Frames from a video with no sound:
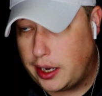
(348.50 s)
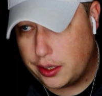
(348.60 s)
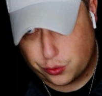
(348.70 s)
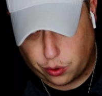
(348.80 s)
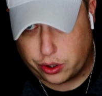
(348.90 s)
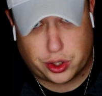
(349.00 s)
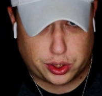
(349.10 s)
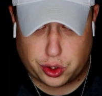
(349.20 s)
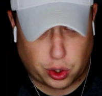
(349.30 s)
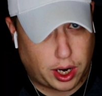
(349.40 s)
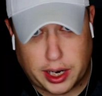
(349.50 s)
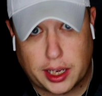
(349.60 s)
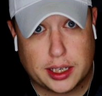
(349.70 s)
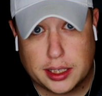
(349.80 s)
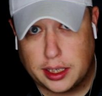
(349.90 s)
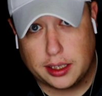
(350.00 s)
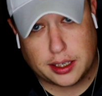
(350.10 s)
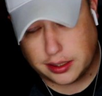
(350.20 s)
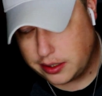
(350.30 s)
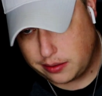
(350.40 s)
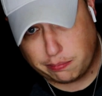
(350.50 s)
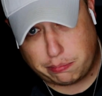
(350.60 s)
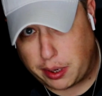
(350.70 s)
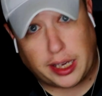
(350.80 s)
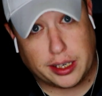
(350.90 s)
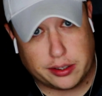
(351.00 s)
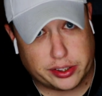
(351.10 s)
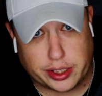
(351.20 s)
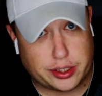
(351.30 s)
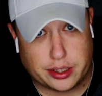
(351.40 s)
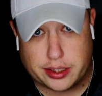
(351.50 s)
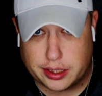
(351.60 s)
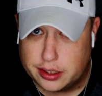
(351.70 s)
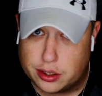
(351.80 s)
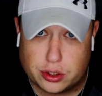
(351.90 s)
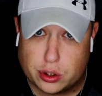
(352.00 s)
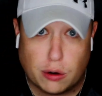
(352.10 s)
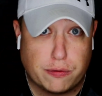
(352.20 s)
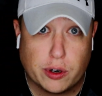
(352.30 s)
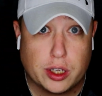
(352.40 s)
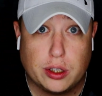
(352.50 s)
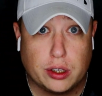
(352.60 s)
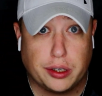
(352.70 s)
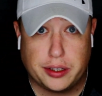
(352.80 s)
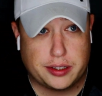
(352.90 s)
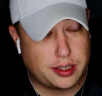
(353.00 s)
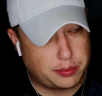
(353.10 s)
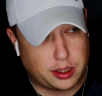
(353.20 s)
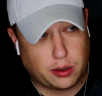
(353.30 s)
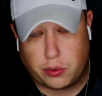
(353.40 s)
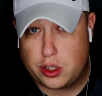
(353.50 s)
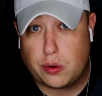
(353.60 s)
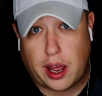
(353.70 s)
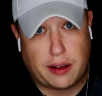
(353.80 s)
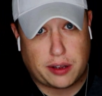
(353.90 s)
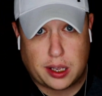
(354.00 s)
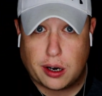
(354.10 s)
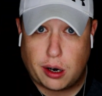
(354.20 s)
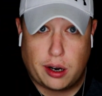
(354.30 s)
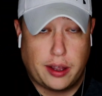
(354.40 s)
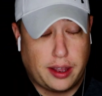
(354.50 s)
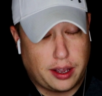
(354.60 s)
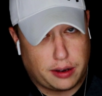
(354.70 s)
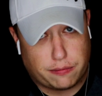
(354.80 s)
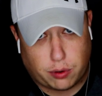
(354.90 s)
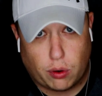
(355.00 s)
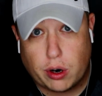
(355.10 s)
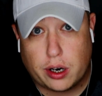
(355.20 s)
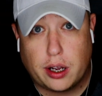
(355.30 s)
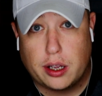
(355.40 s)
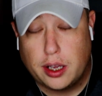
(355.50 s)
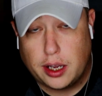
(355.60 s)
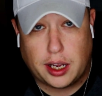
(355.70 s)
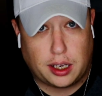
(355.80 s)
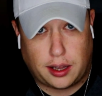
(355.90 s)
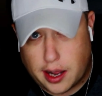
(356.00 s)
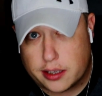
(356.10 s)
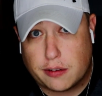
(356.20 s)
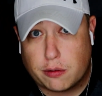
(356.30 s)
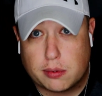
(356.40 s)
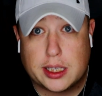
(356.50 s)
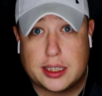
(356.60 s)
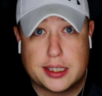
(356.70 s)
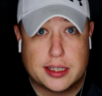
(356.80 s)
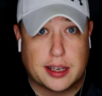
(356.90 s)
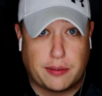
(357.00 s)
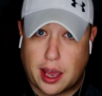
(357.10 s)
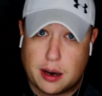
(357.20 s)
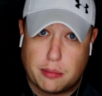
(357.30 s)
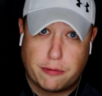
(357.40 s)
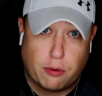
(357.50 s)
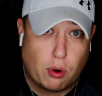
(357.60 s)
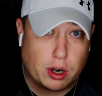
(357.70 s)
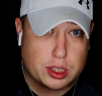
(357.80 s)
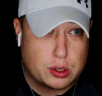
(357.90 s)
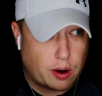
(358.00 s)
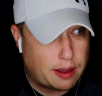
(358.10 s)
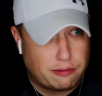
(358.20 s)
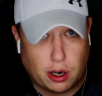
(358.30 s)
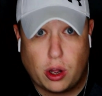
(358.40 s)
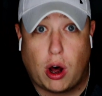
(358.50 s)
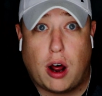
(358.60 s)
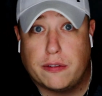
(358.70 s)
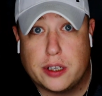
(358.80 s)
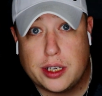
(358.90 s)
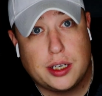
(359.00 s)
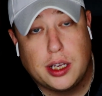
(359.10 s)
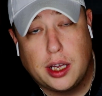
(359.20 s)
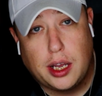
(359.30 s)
it's worth just trying it. because it's banging delicious. It is so freaking good. It's something that we do have here in Florida and a lot of different places. I've had it before. I just don't have it very often.